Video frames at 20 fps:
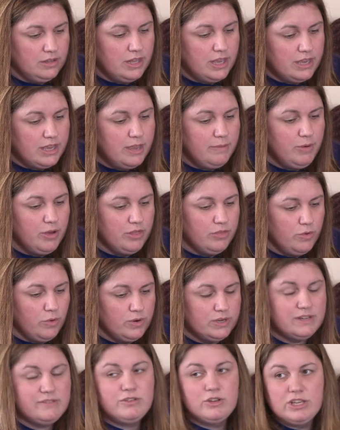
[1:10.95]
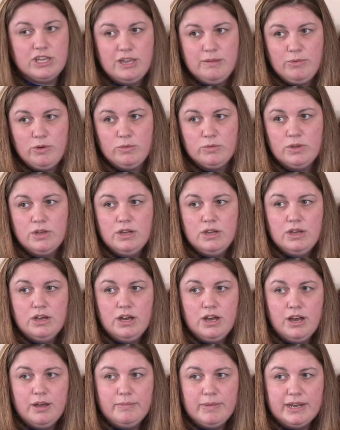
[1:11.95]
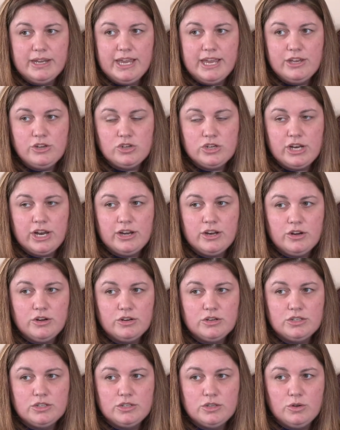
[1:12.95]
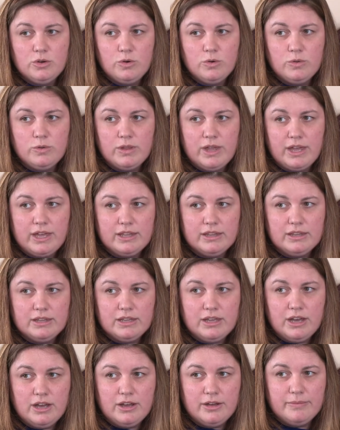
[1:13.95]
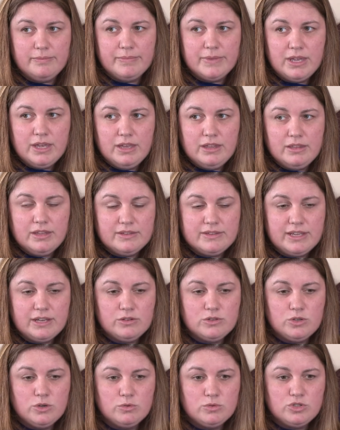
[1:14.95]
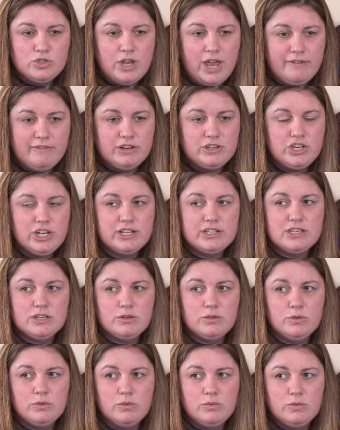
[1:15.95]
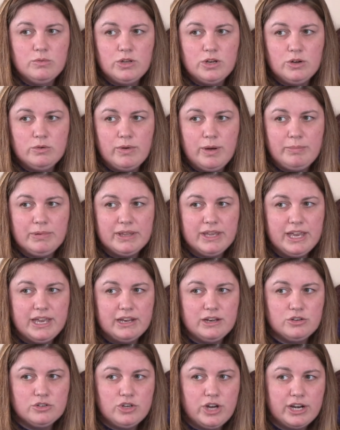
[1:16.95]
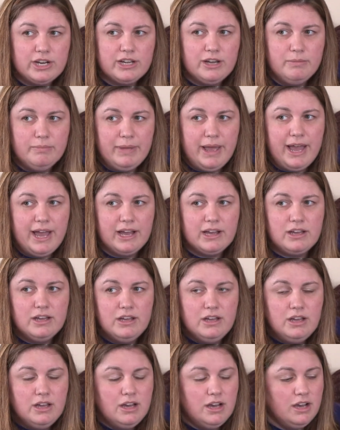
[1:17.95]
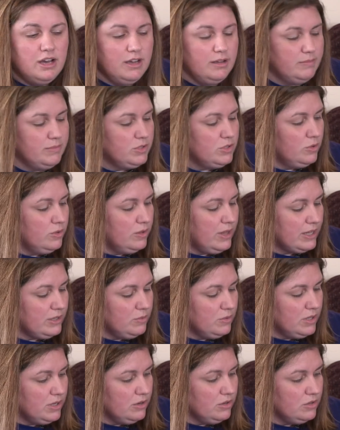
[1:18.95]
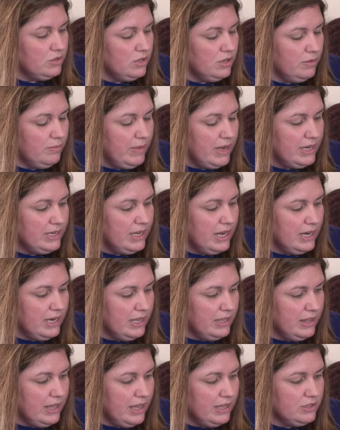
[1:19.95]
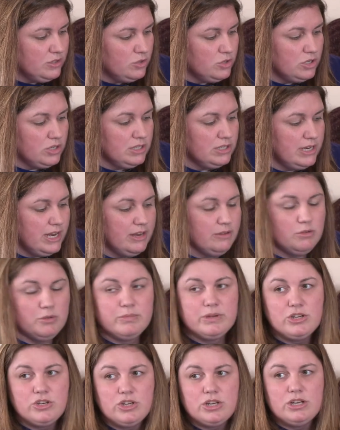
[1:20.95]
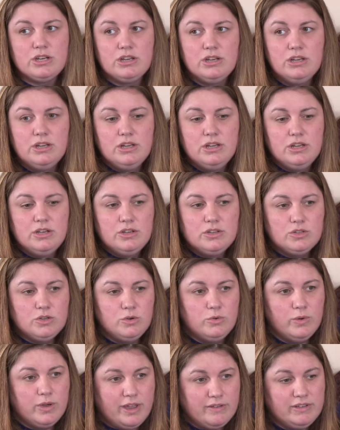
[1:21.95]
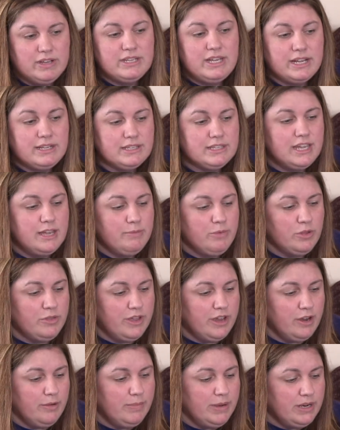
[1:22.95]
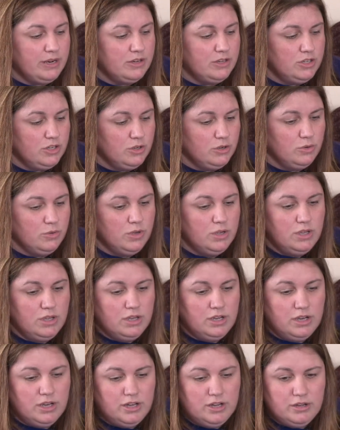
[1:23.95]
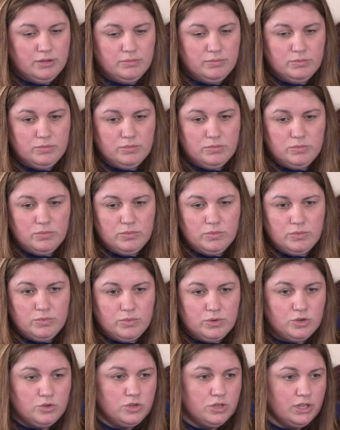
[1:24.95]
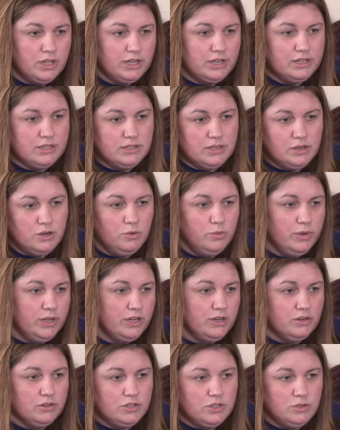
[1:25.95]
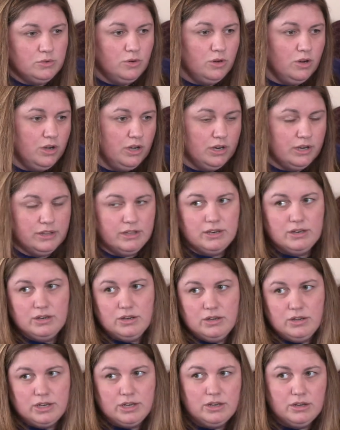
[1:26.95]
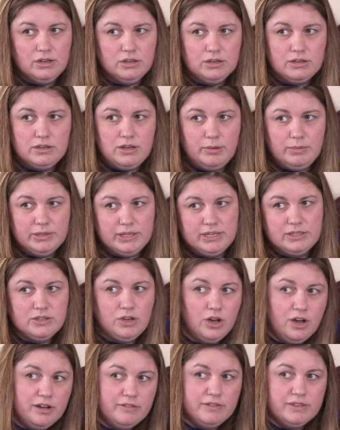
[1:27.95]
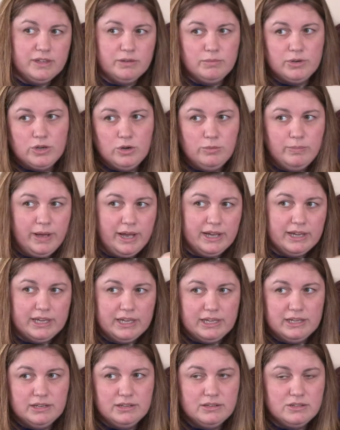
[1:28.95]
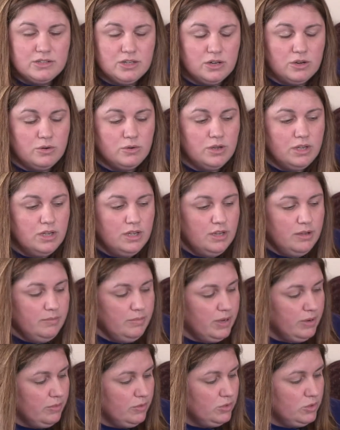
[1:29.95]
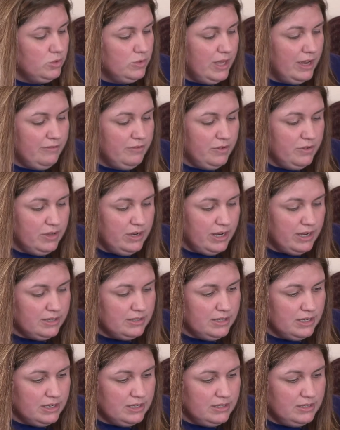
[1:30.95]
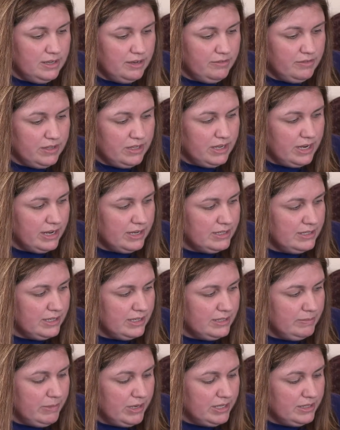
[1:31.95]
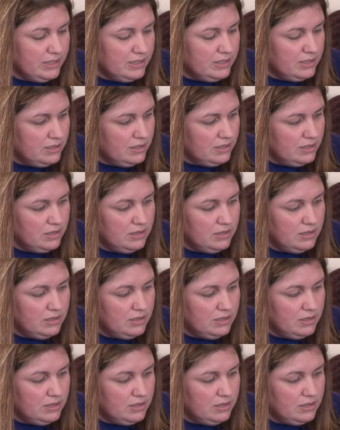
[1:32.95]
They keep on throwing different chemo um, medication at her till that um, the cells don't have a chance to you know replicate or try to come back. Um, so that's what they're they're maintaining that so she can stay in remission. So we have intense chemotherapy to do. Um, usually like it's like a week or two on and then like a couple days off and then we go back in. So but we'll do that for the next like definitely the next six months.